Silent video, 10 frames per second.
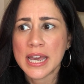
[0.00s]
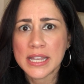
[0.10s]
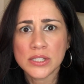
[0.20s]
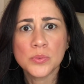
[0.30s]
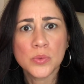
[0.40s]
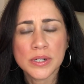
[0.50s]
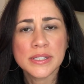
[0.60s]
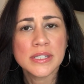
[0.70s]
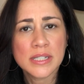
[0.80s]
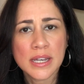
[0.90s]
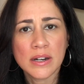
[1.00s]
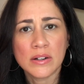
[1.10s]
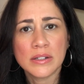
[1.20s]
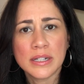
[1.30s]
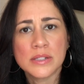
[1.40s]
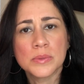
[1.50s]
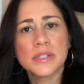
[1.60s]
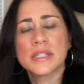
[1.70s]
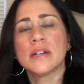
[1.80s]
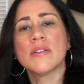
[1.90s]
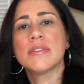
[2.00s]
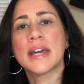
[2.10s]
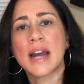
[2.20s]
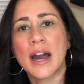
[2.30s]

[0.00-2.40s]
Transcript: it is one skill that